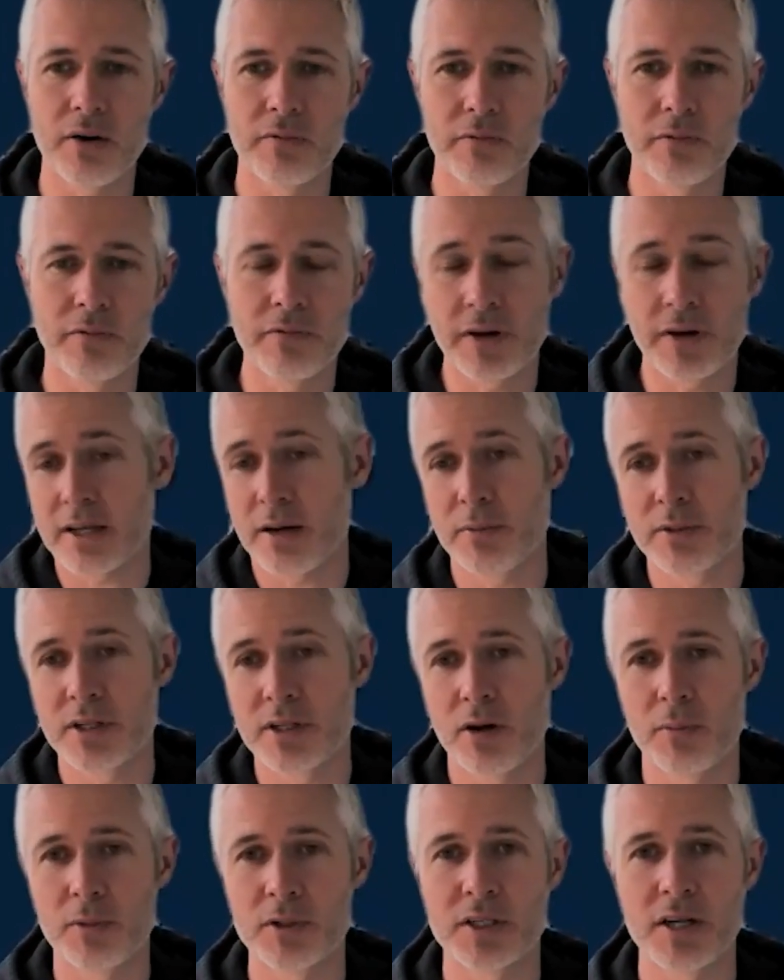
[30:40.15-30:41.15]
And in fact, I would
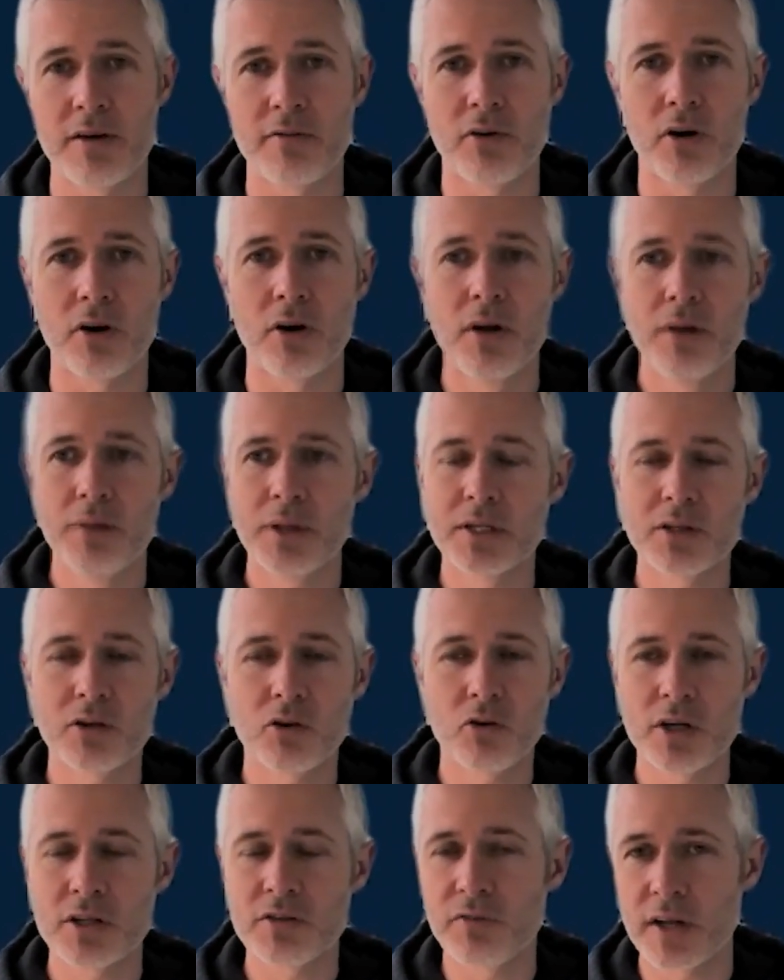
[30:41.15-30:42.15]
say almost never, because
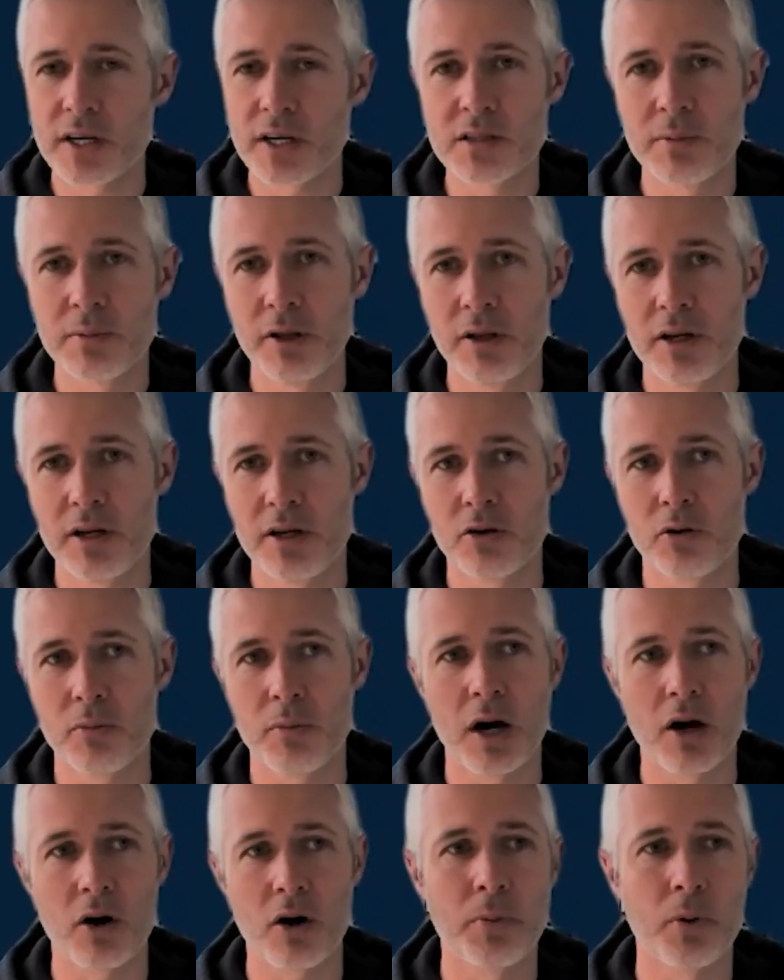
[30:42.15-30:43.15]
it creates flexibility in your
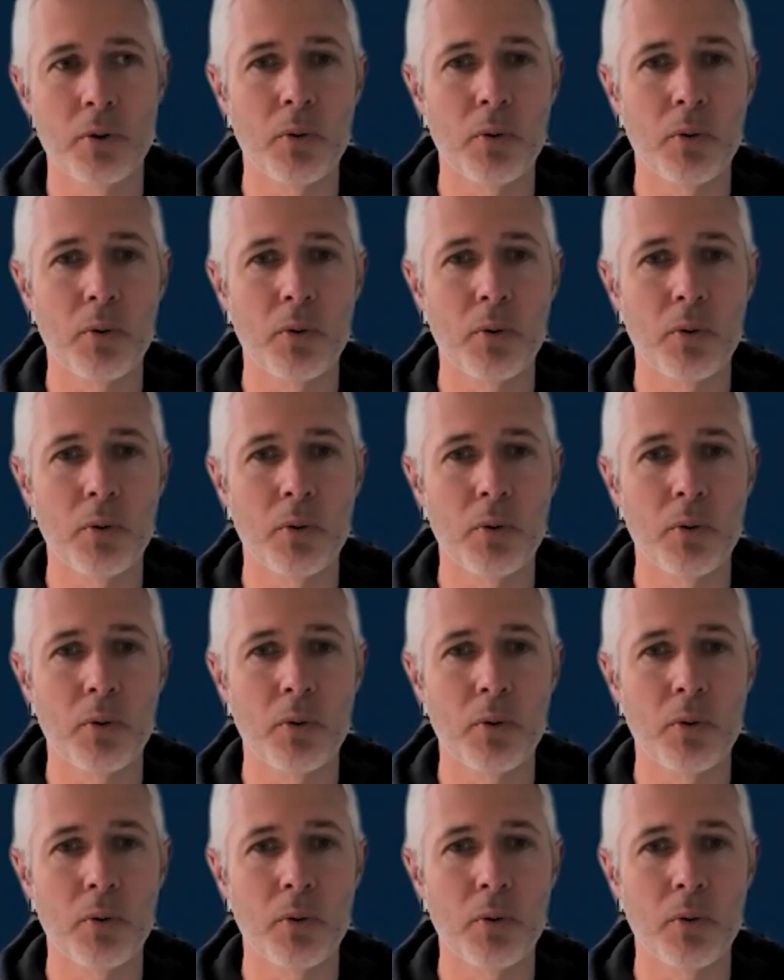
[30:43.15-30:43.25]
model.